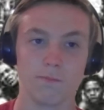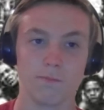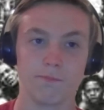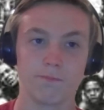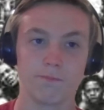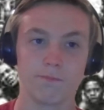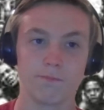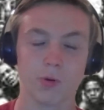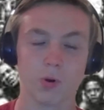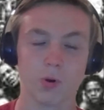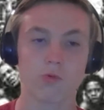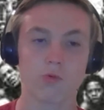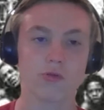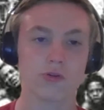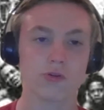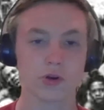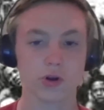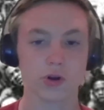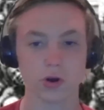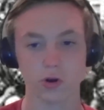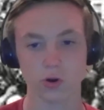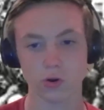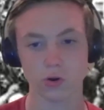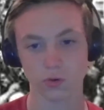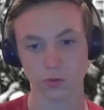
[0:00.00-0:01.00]
both
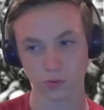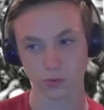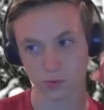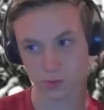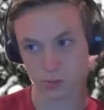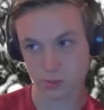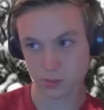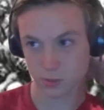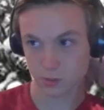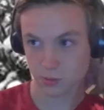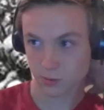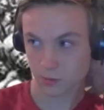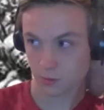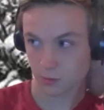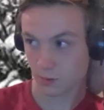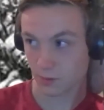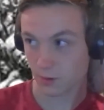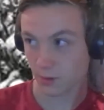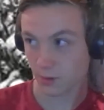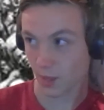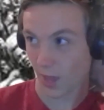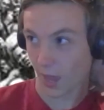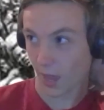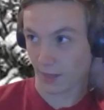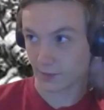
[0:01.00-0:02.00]
girls
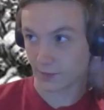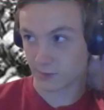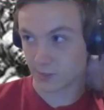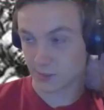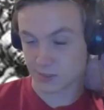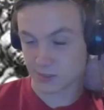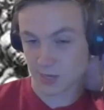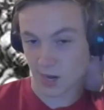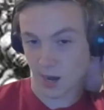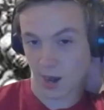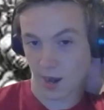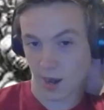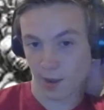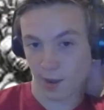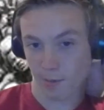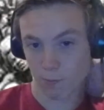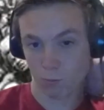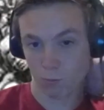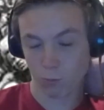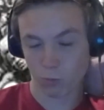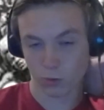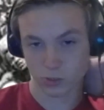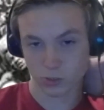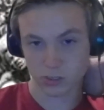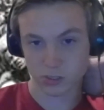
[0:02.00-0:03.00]
at the
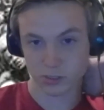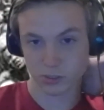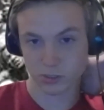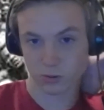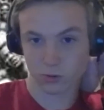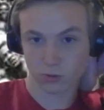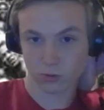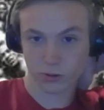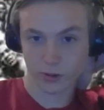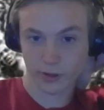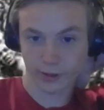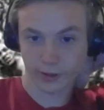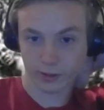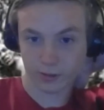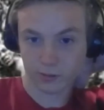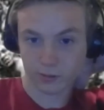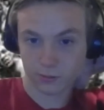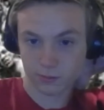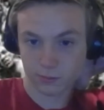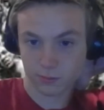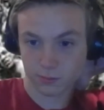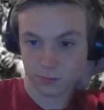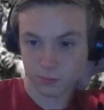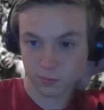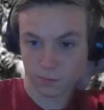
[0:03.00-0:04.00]
time were still like
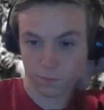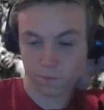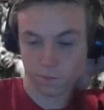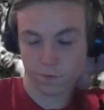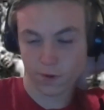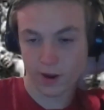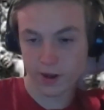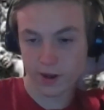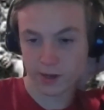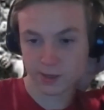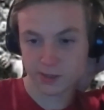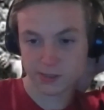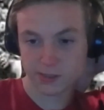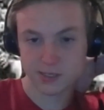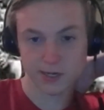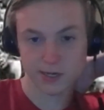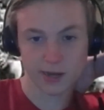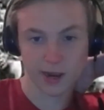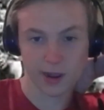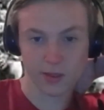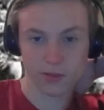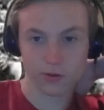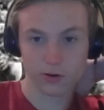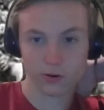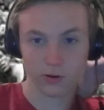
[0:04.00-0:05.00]
fighting
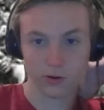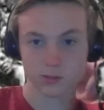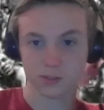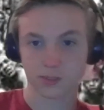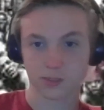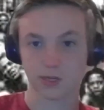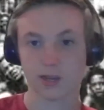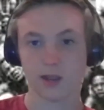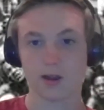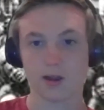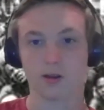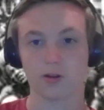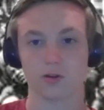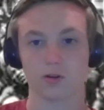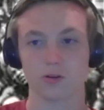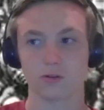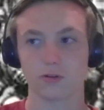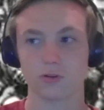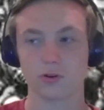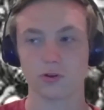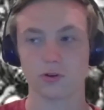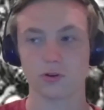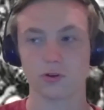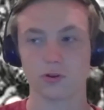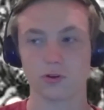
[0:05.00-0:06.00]
together to get a
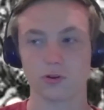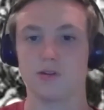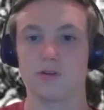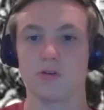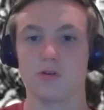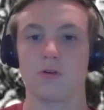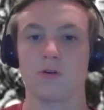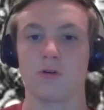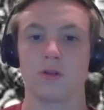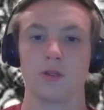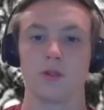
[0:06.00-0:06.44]
good deal.